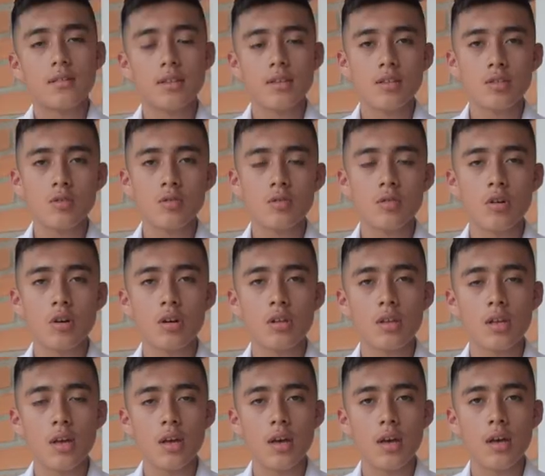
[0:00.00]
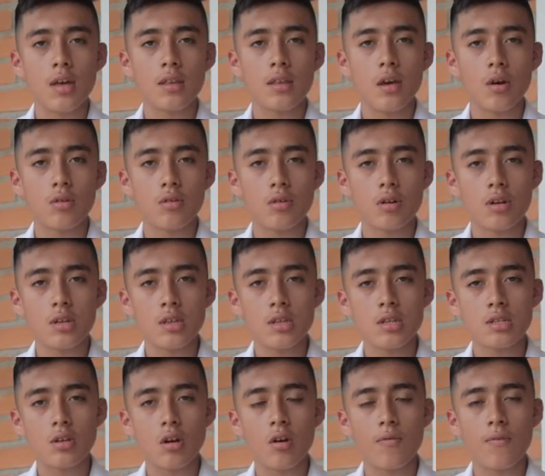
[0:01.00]
Thanks to God and the
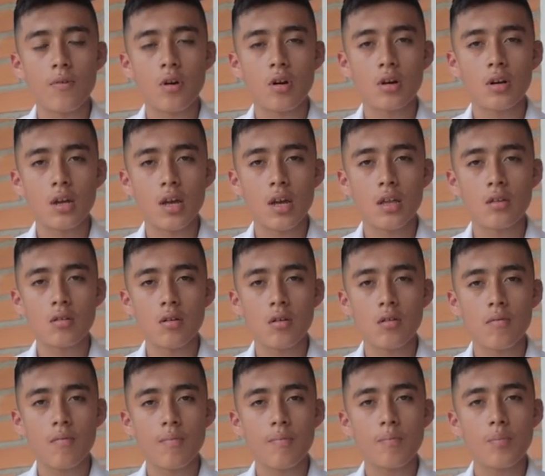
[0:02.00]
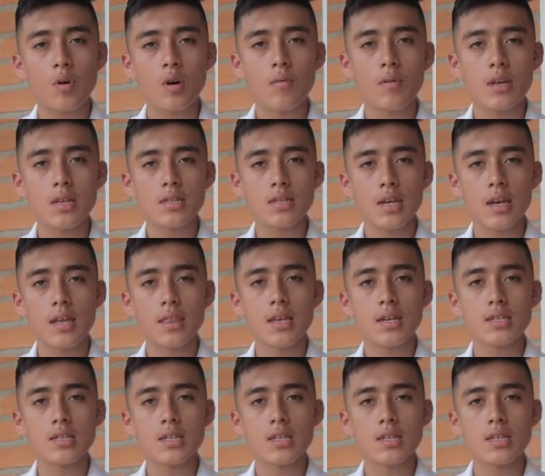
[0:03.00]
authorities of our canton, province, and a